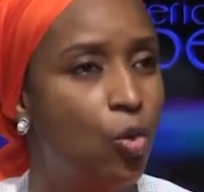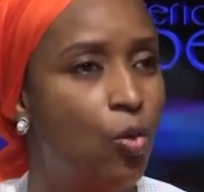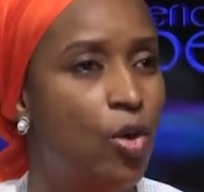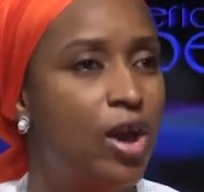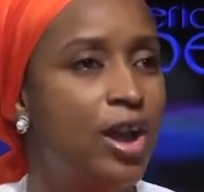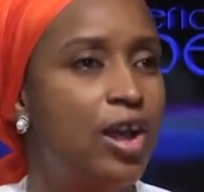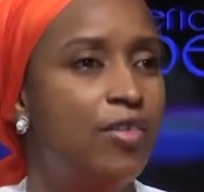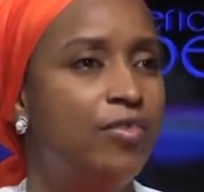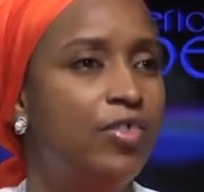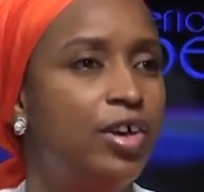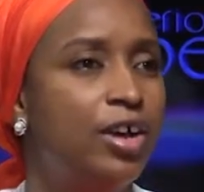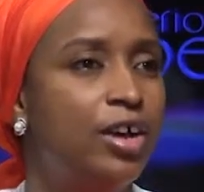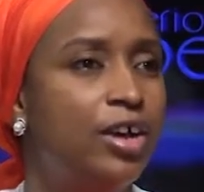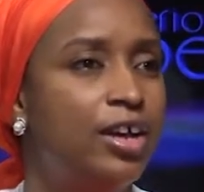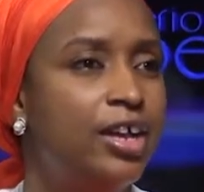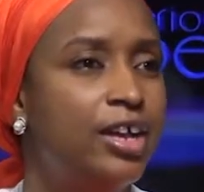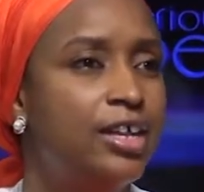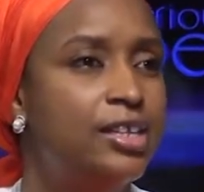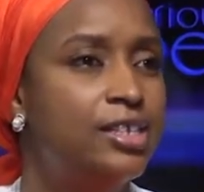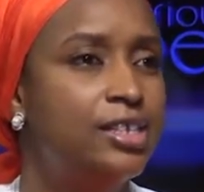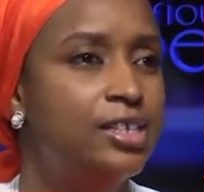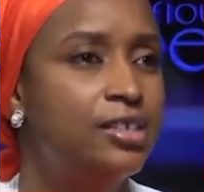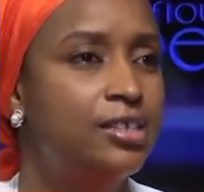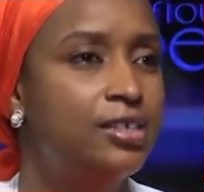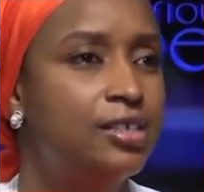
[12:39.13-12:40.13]
Whatever
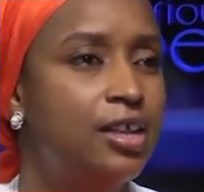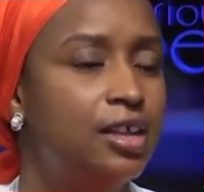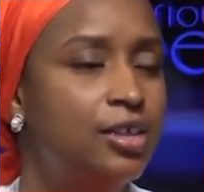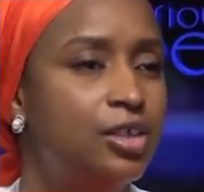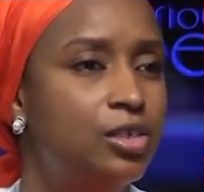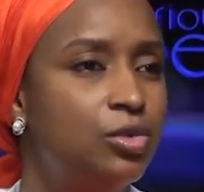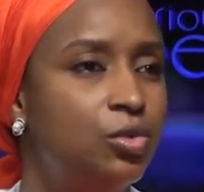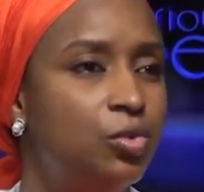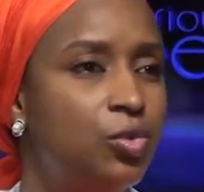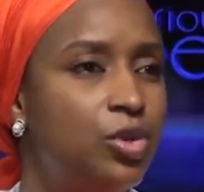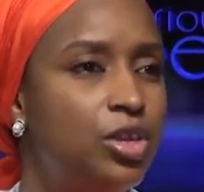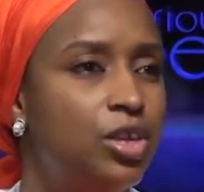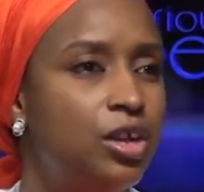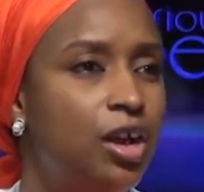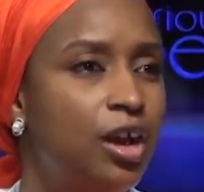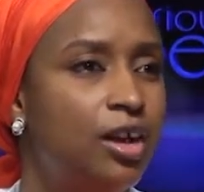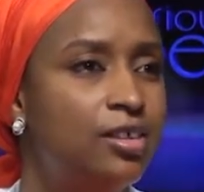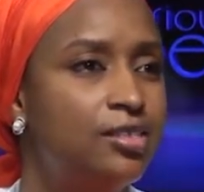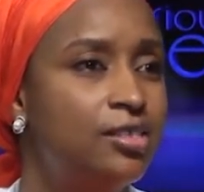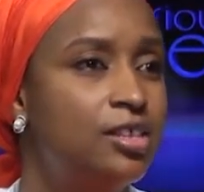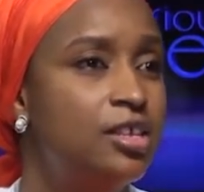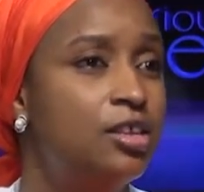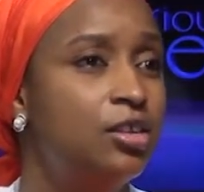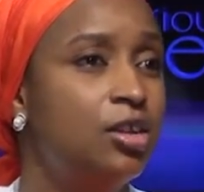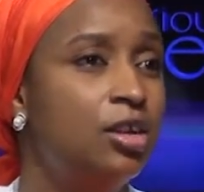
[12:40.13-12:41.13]
it is that we
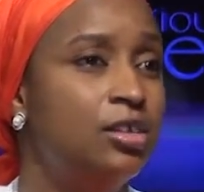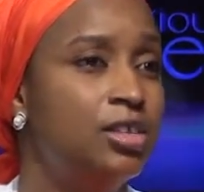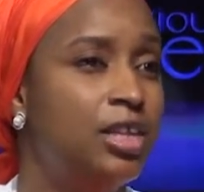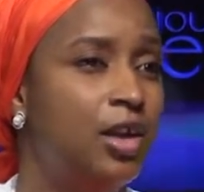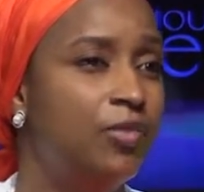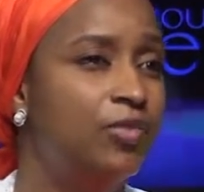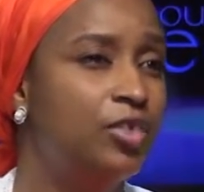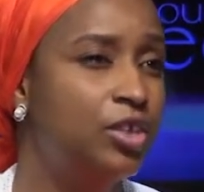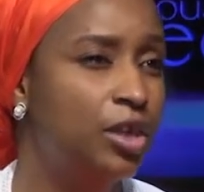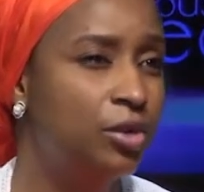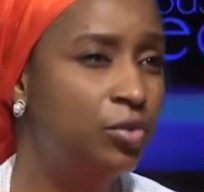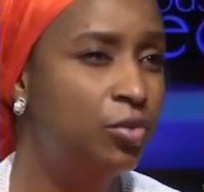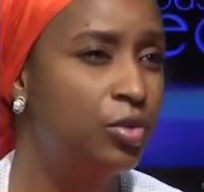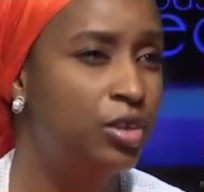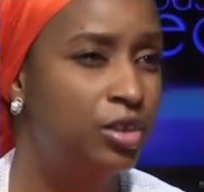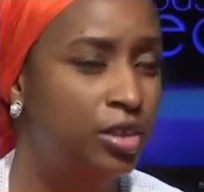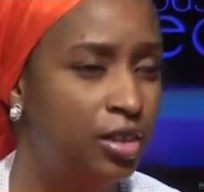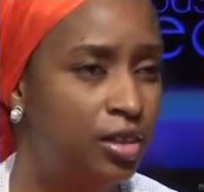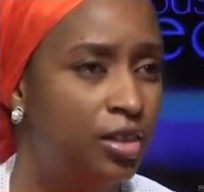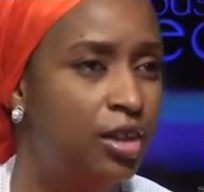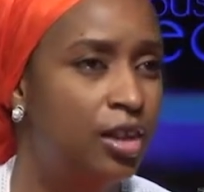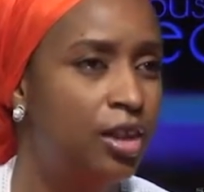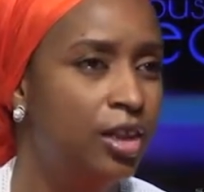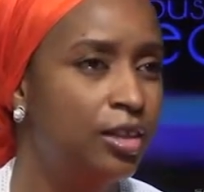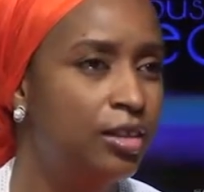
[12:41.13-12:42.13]
are seen not to have done
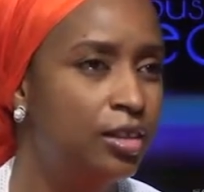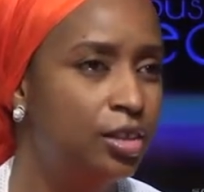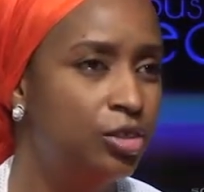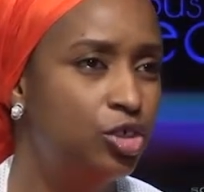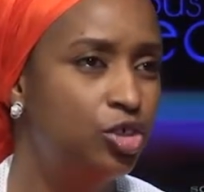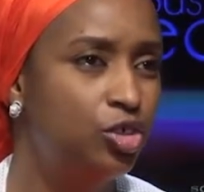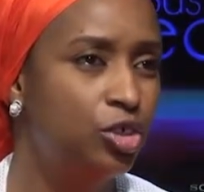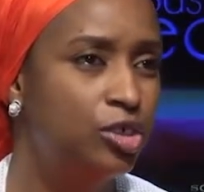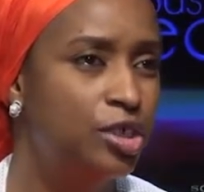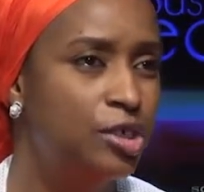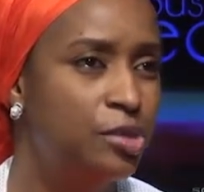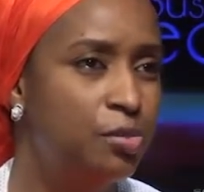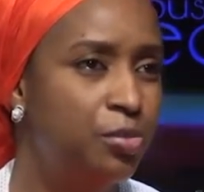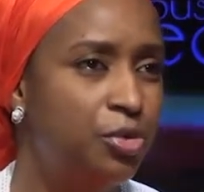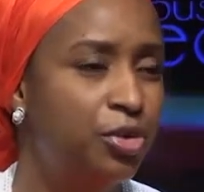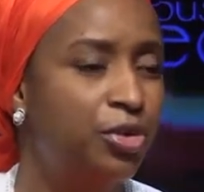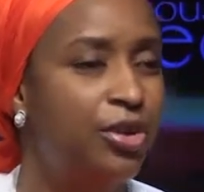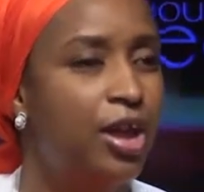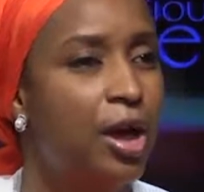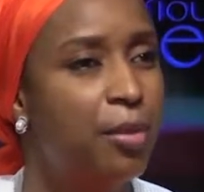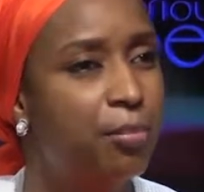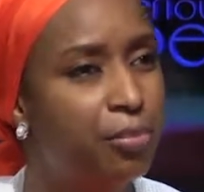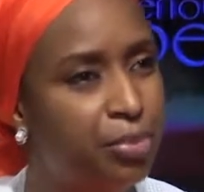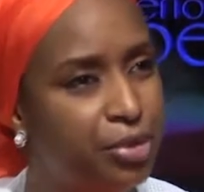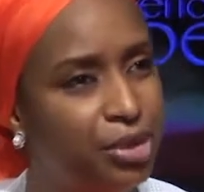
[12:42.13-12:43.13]
within the shortest
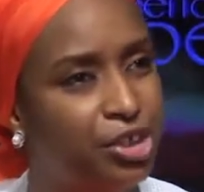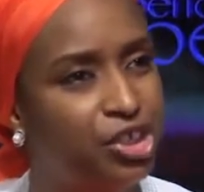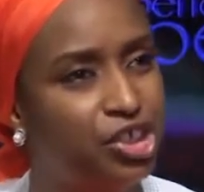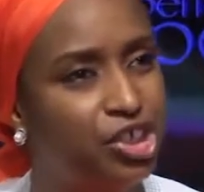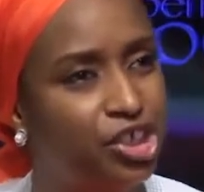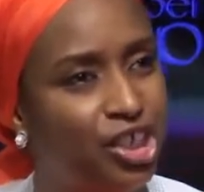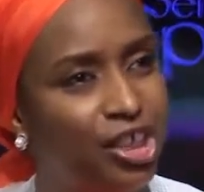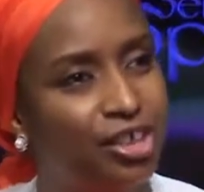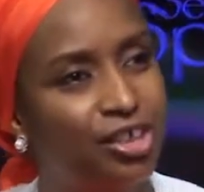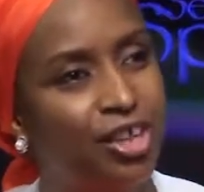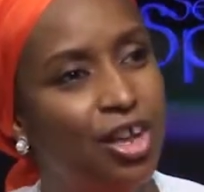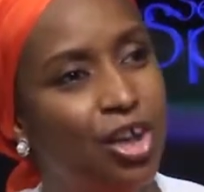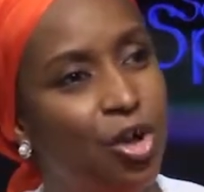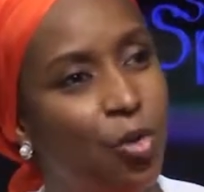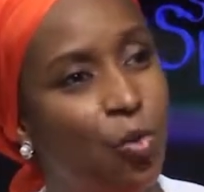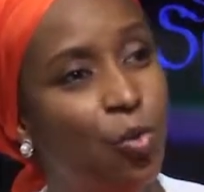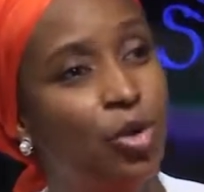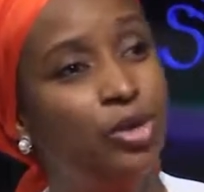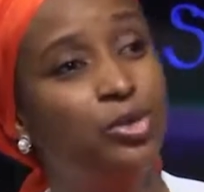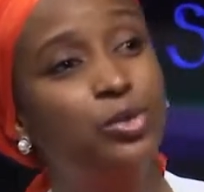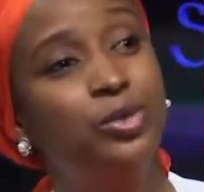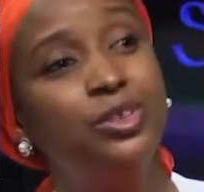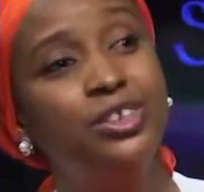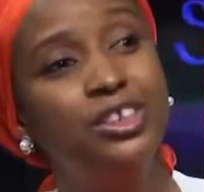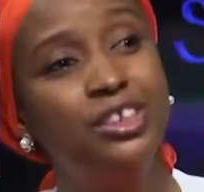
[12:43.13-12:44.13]
period, appreciate
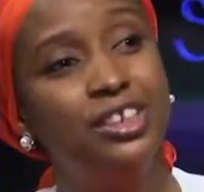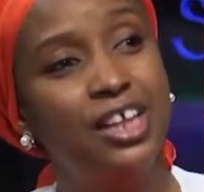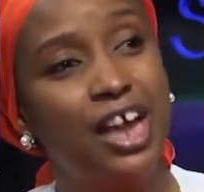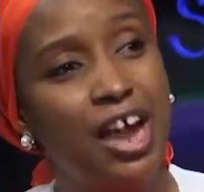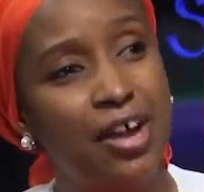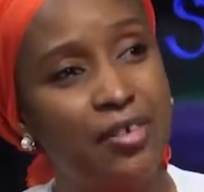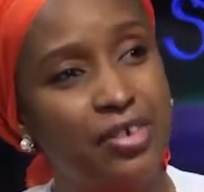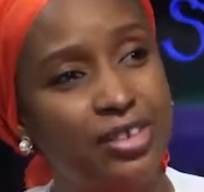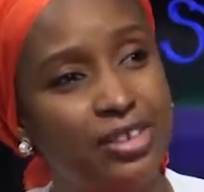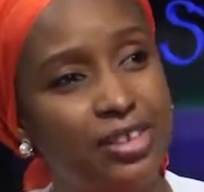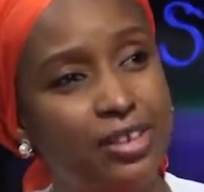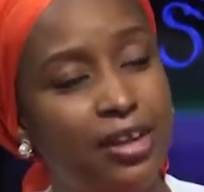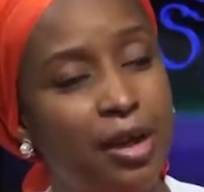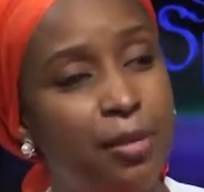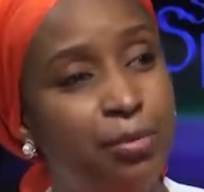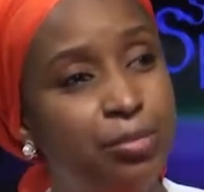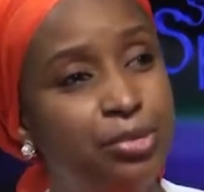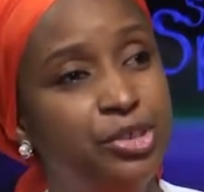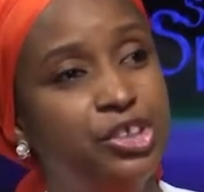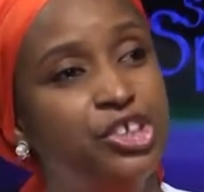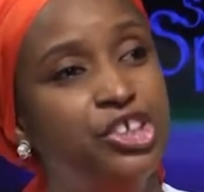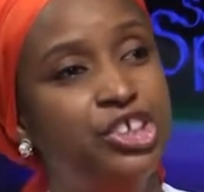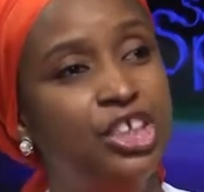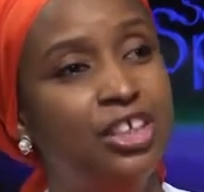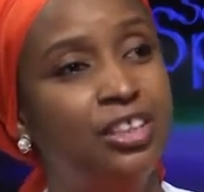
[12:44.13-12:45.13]
what was inherited,
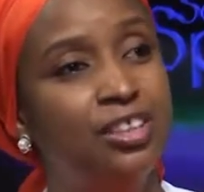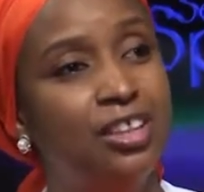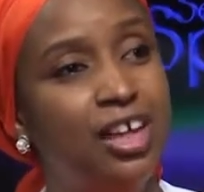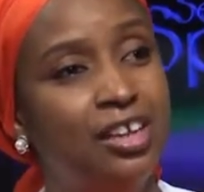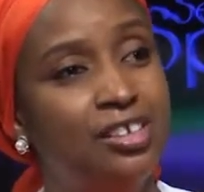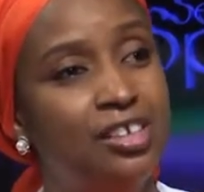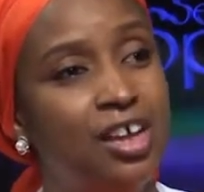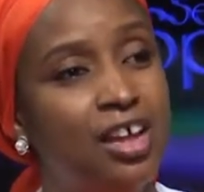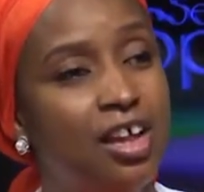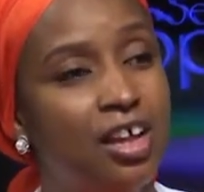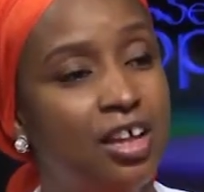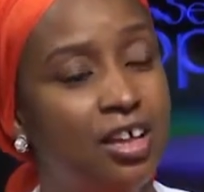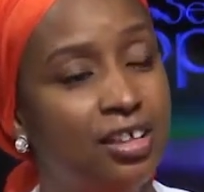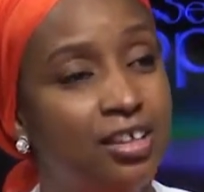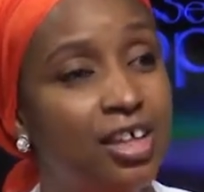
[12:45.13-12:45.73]
appreciate that